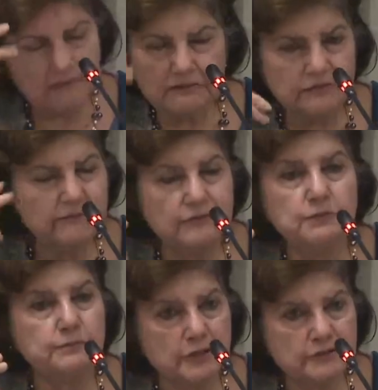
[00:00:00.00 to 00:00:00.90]
review
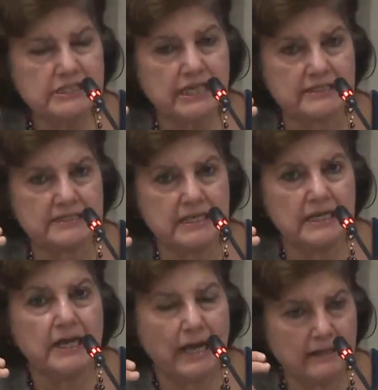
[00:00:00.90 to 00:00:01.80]
process
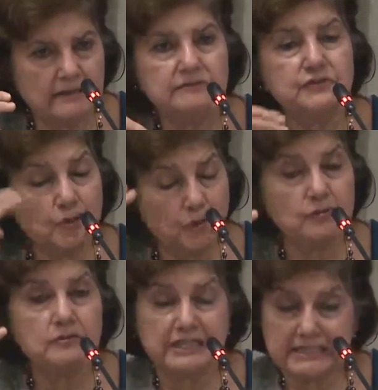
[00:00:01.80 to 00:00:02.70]
to
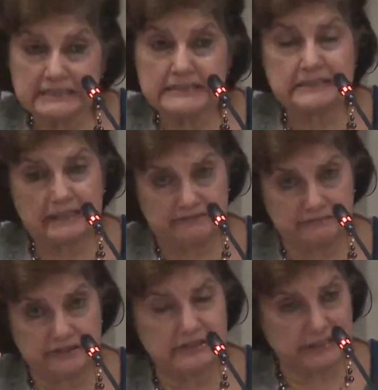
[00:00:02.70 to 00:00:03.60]
hold the Indian
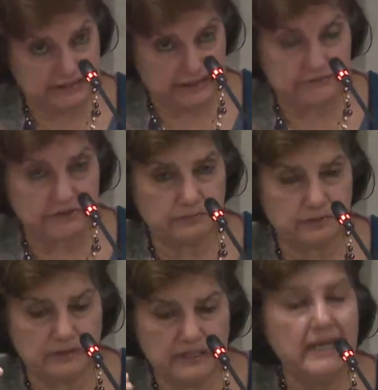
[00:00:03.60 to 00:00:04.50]
government accountable.